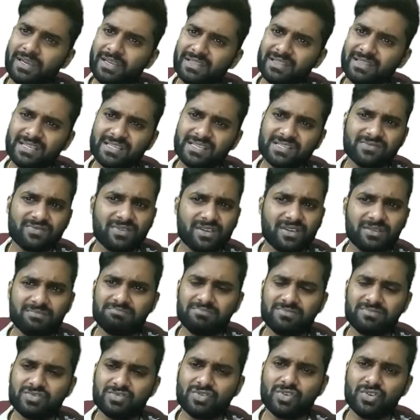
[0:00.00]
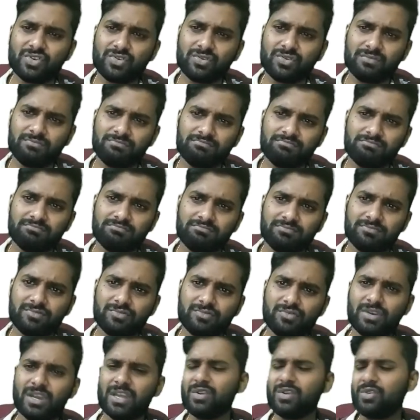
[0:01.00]
in this way. So you
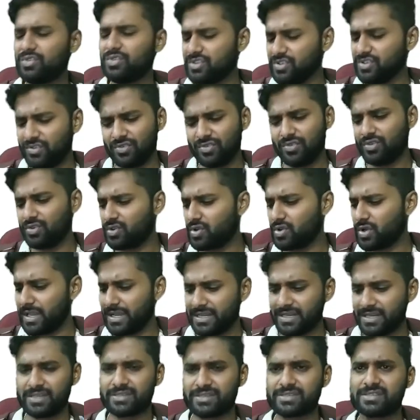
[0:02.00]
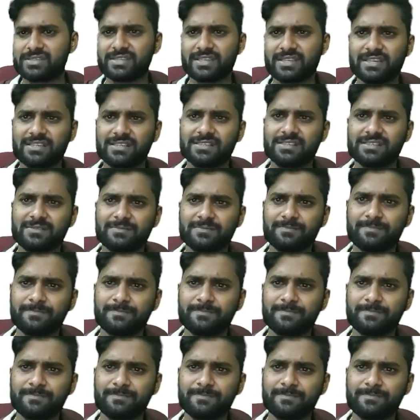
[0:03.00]
can go with your own calculations, guys.